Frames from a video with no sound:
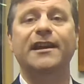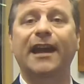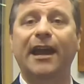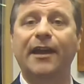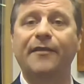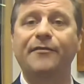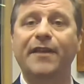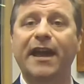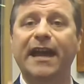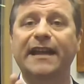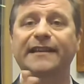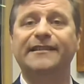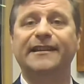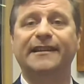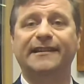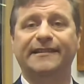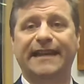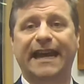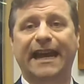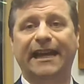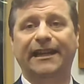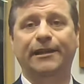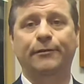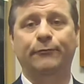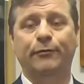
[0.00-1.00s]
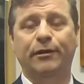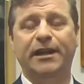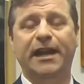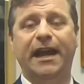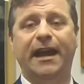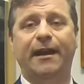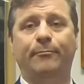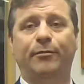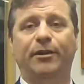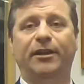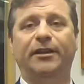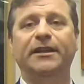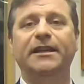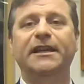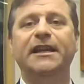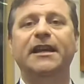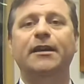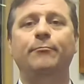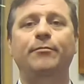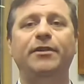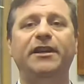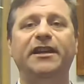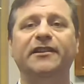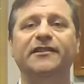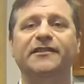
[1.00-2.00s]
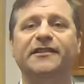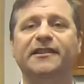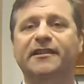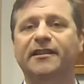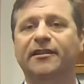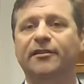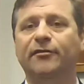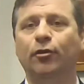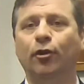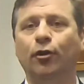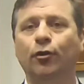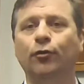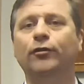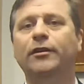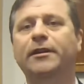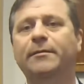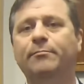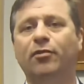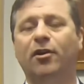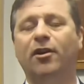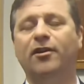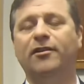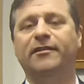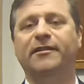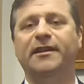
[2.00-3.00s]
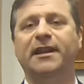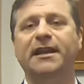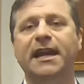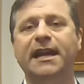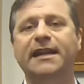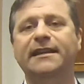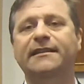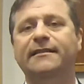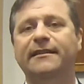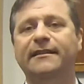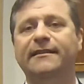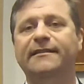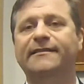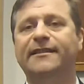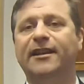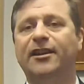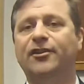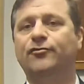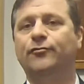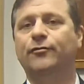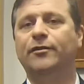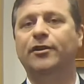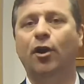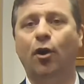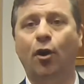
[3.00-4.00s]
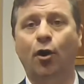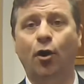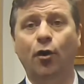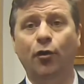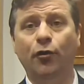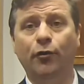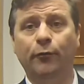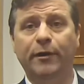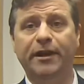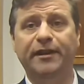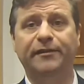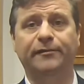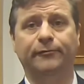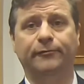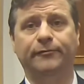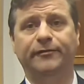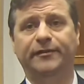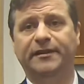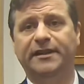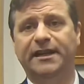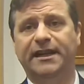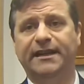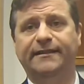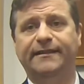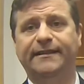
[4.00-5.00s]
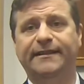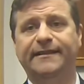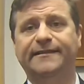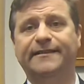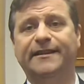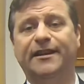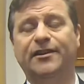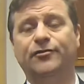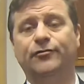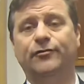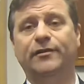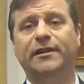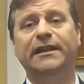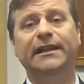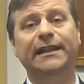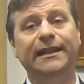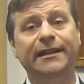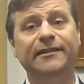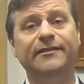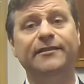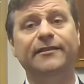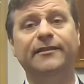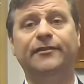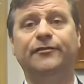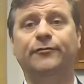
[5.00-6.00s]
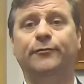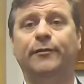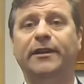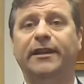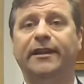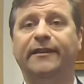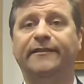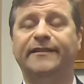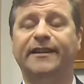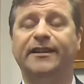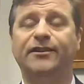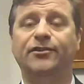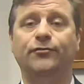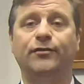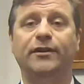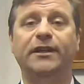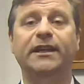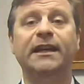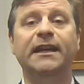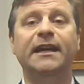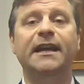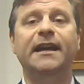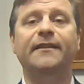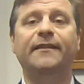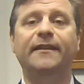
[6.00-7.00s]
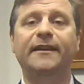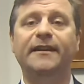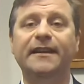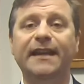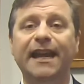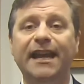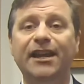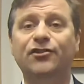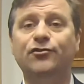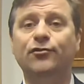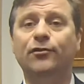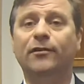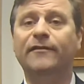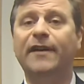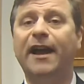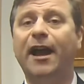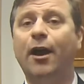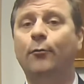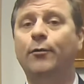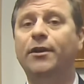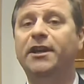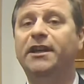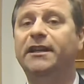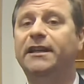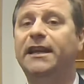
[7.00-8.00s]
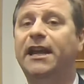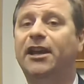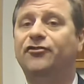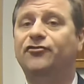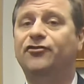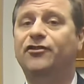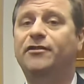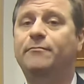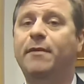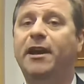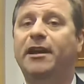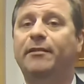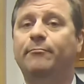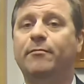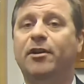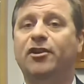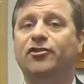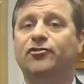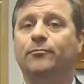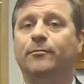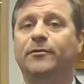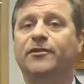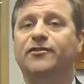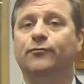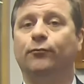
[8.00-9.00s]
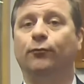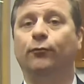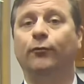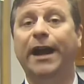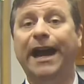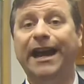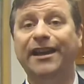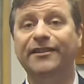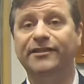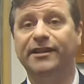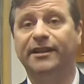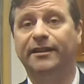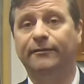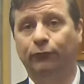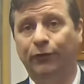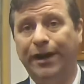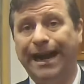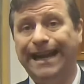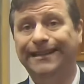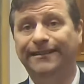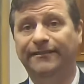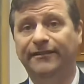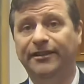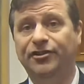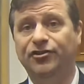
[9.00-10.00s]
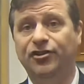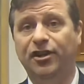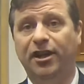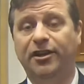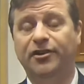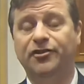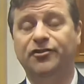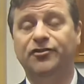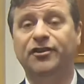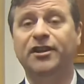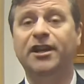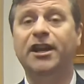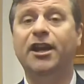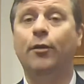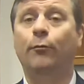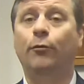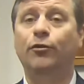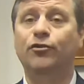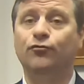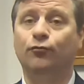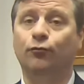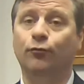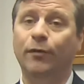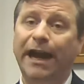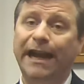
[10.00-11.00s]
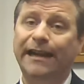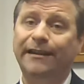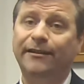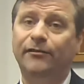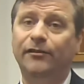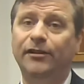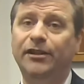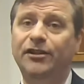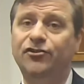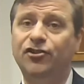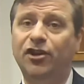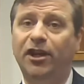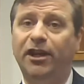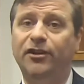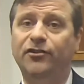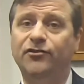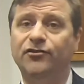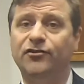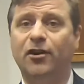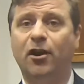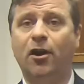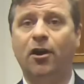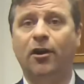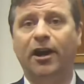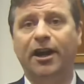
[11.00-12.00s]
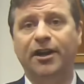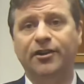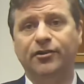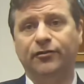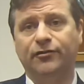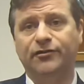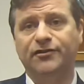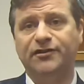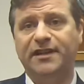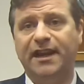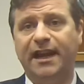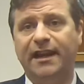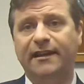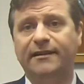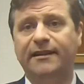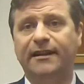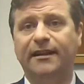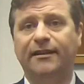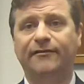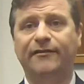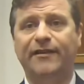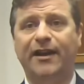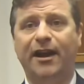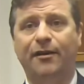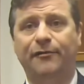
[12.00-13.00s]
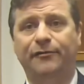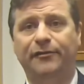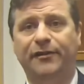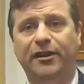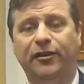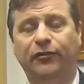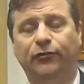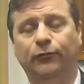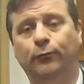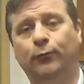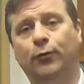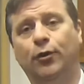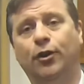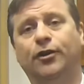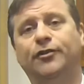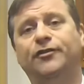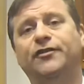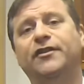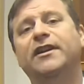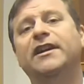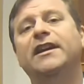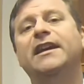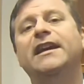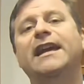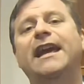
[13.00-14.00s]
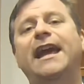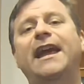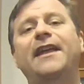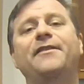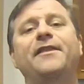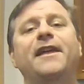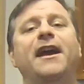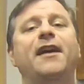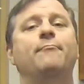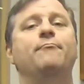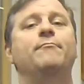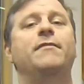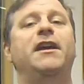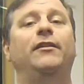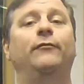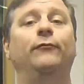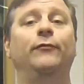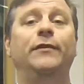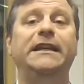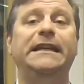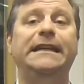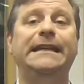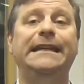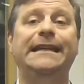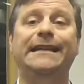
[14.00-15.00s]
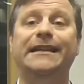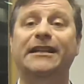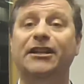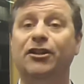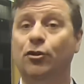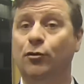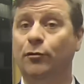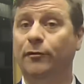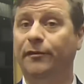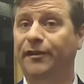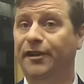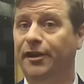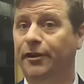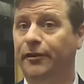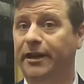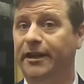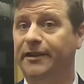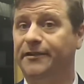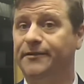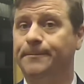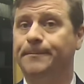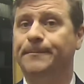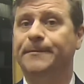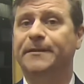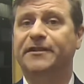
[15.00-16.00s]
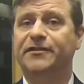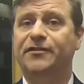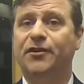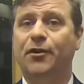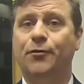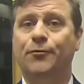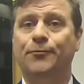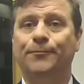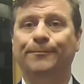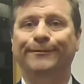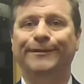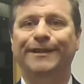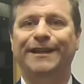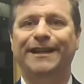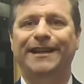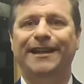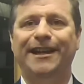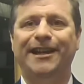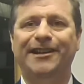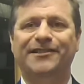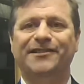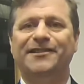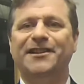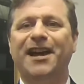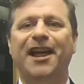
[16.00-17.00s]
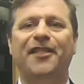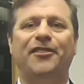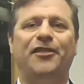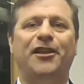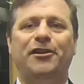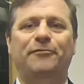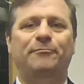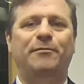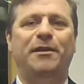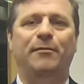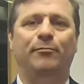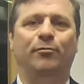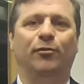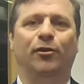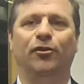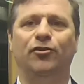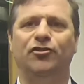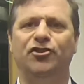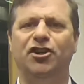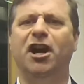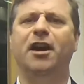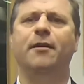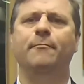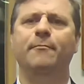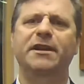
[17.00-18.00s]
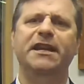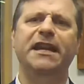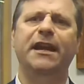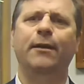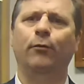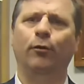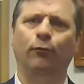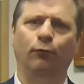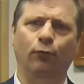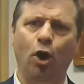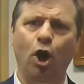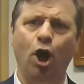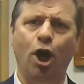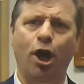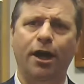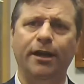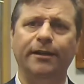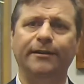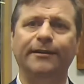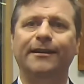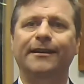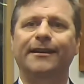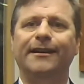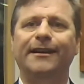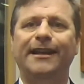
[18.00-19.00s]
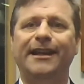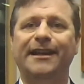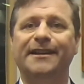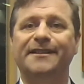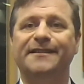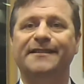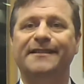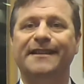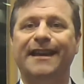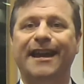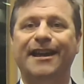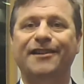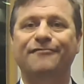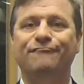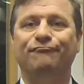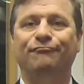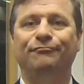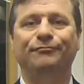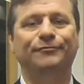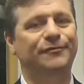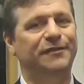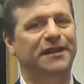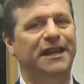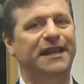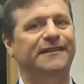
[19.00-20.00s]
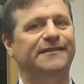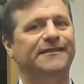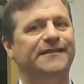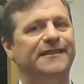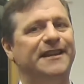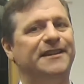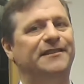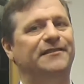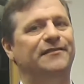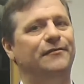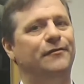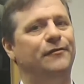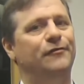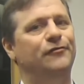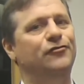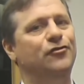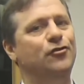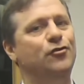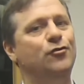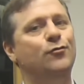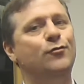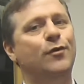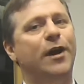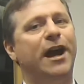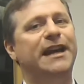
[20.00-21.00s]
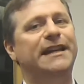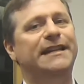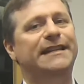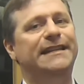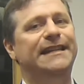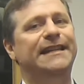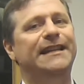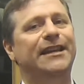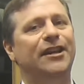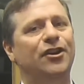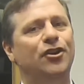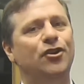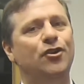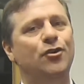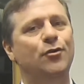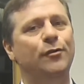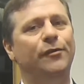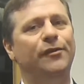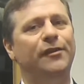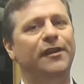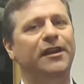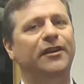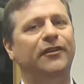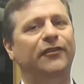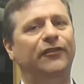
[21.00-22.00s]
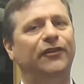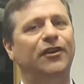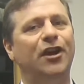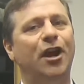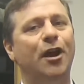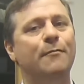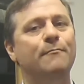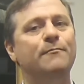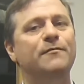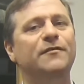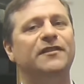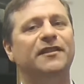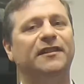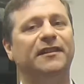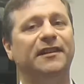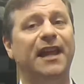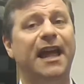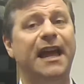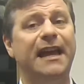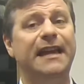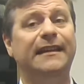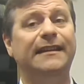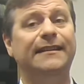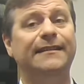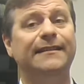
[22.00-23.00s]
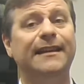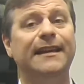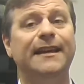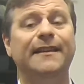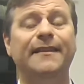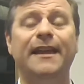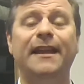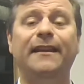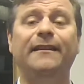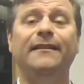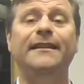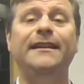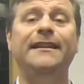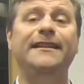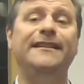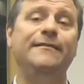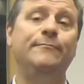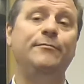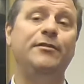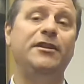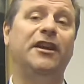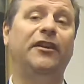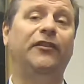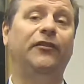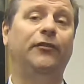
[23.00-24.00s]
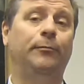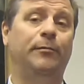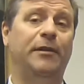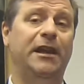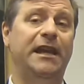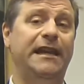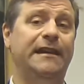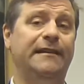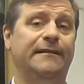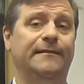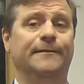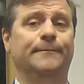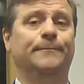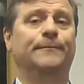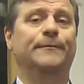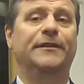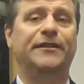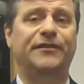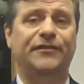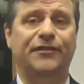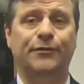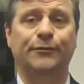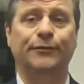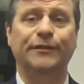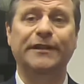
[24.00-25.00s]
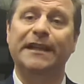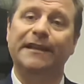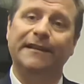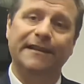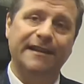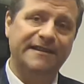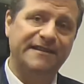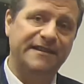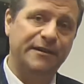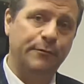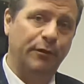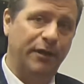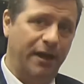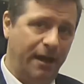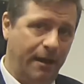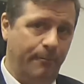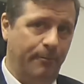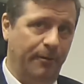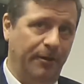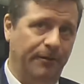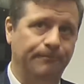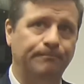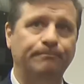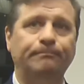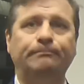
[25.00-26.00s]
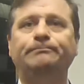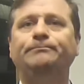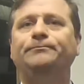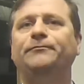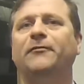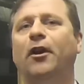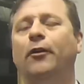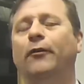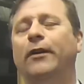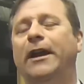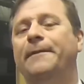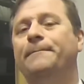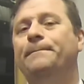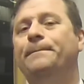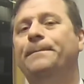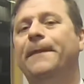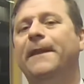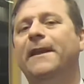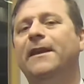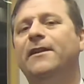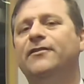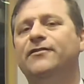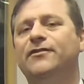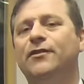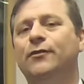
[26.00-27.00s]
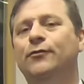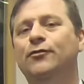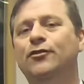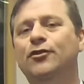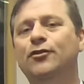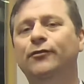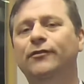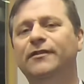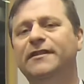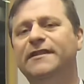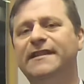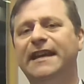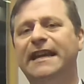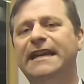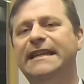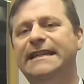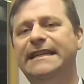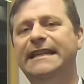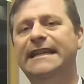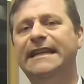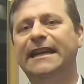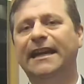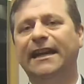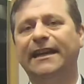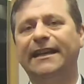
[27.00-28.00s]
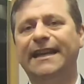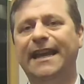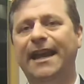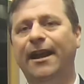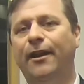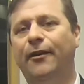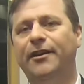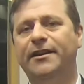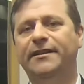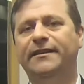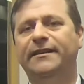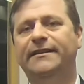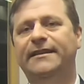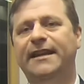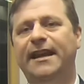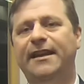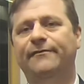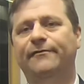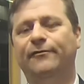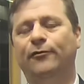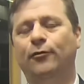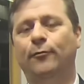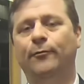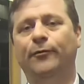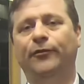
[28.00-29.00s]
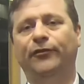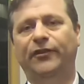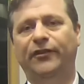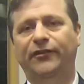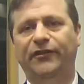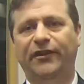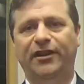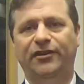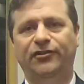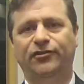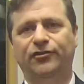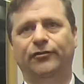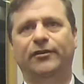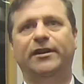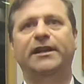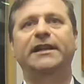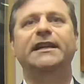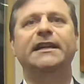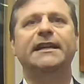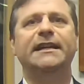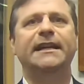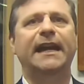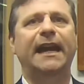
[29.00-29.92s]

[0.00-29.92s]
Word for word: And that's exactly what happened. Because in the early part of the 19th century, all the way through the 19th century and into the 20th century, the nature of how we can actually make measurements radically changed, which radically changed our understanding of how things worked. And that meant we needed new theories. So it's not that people are dumb and they were wrong, it's that it's that new idea new things come to light that need to be explained. So let's see what happened. All right. So Newton's idea carried the day for almost a century.